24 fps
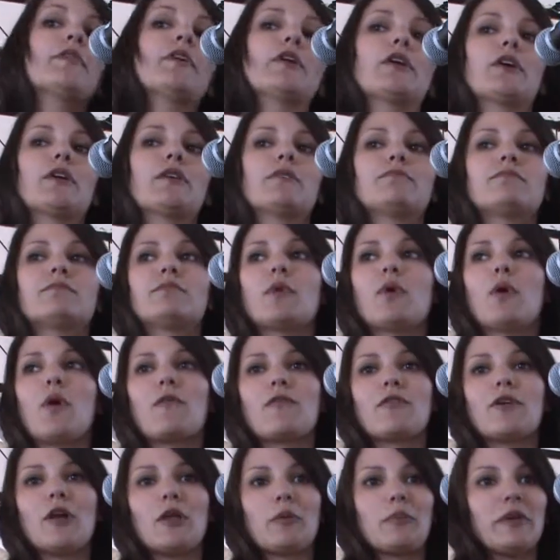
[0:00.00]
their
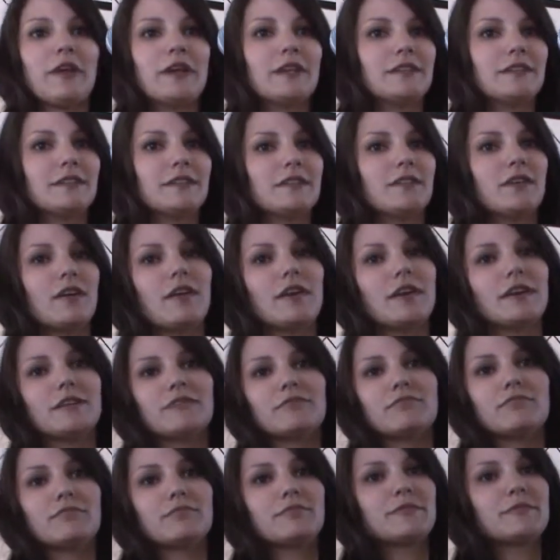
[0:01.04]
overall opinion on
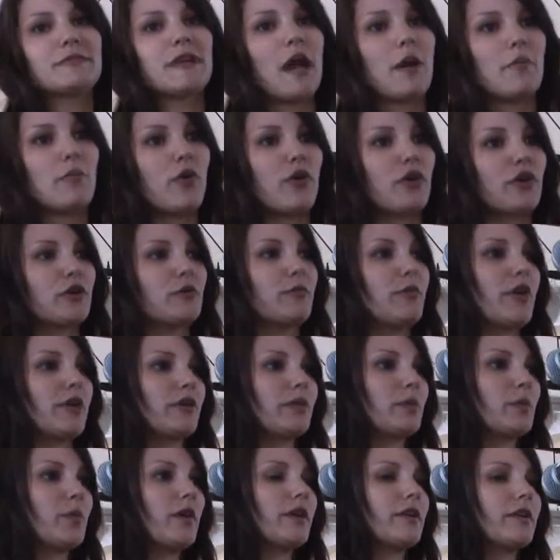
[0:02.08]
tap water,
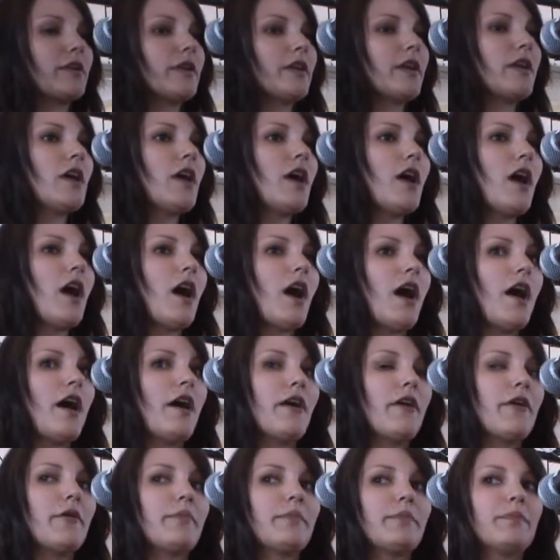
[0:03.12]
bottled water,
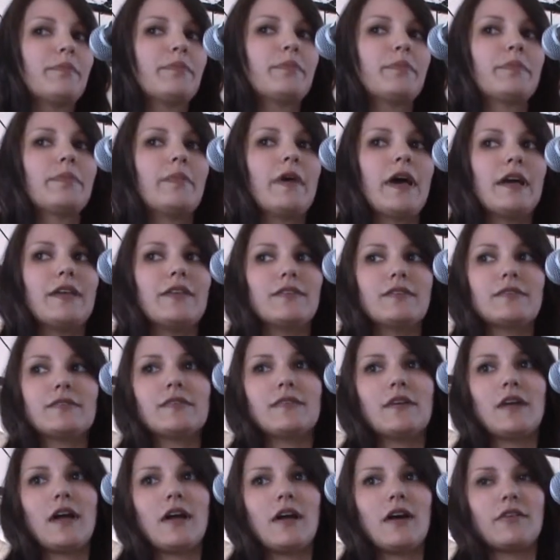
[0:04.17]
um, and
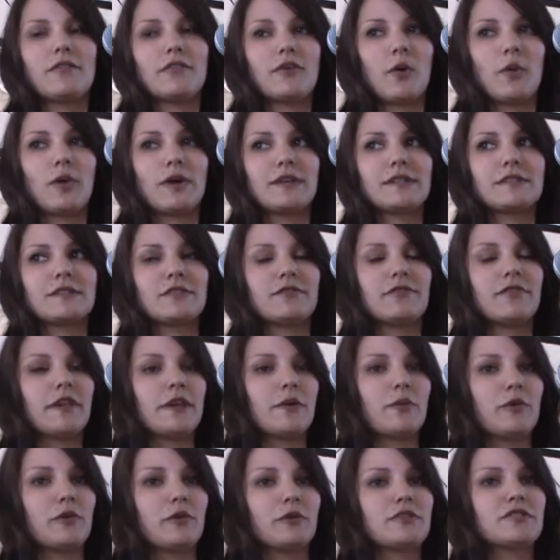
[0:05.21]
of course if they
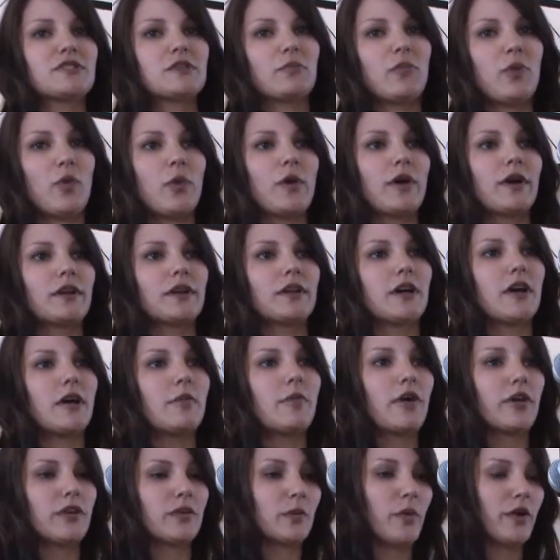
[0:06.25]
would support a
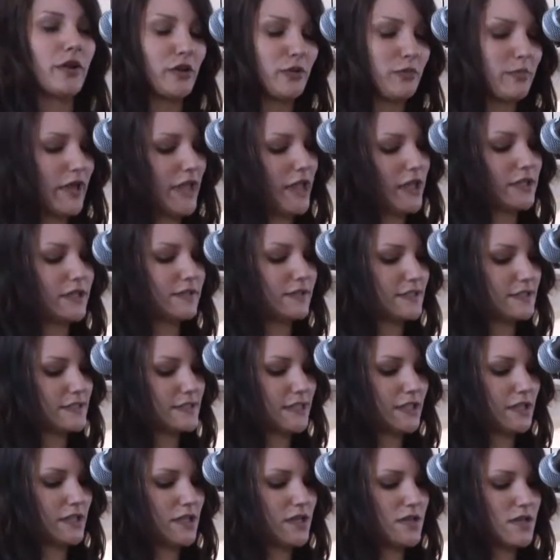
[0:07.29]
bottled water ban in the
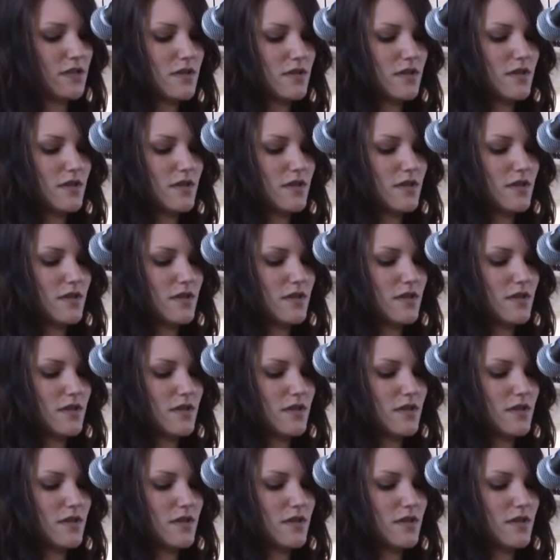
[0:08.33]
city.